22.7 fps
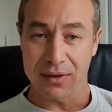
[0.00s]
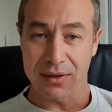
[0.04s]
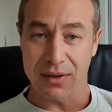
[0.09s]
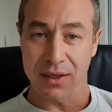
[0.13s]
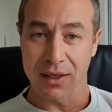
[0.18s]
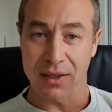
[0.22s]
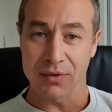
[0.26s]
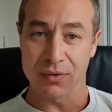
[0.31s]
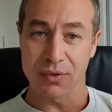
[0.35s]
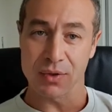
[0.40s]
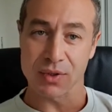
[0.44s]

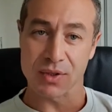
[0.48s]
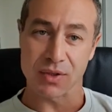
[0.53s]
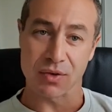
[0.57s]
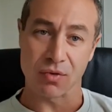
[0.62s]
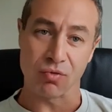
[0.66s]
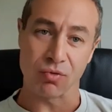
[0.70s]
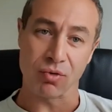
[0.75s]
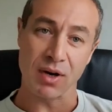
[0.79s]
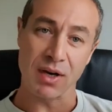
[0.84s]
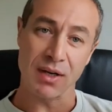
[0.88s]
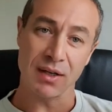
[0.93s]
it was a
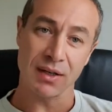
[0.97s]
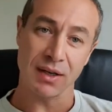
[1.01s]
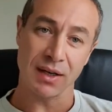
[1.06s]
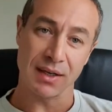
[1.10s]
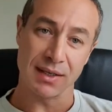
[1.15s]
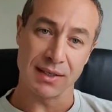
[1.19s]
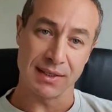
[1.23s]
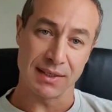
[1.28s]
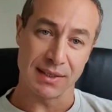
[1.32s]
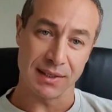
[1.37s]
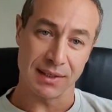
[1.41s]
great
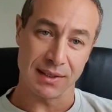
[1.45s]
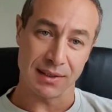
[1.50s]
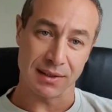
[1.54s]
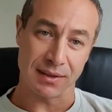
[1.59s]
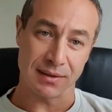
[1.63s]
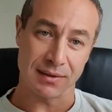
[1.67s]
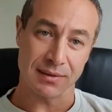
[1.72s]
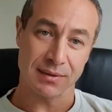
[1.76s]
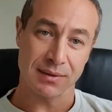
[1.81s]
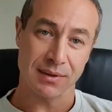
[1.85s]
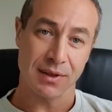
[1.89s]

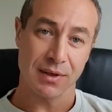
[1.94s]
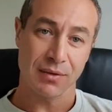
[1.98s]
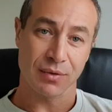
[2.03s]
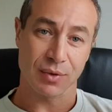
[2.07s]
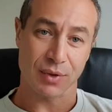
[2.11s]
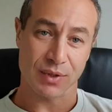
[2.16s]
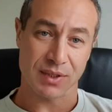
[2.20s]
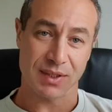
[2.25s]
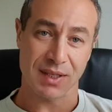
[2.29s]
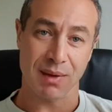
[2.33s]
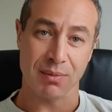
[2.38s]
idea for
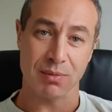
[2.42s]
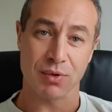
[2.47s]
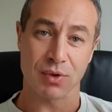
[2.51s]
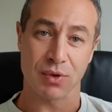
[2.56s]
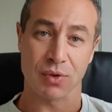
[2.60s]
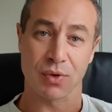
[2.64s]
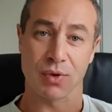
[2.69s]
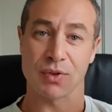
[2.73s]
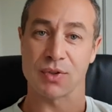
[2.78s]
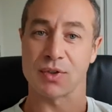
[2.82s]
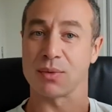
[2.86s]
Samsung
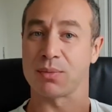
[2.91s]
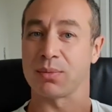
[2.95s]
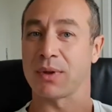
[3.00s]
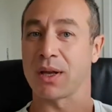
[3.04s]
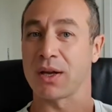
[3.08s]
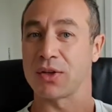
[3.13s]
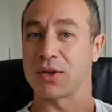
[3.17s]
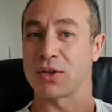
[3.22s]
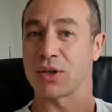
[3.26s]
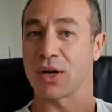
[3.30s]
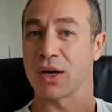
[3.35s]
not
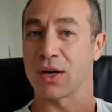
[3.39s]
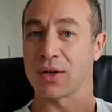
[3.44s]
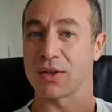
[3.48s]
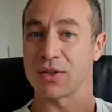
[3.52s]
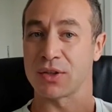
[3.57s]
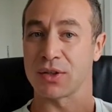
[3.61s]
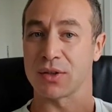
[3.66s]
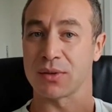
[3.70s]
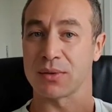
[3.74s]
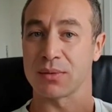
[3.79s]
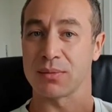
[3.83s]
supply charger,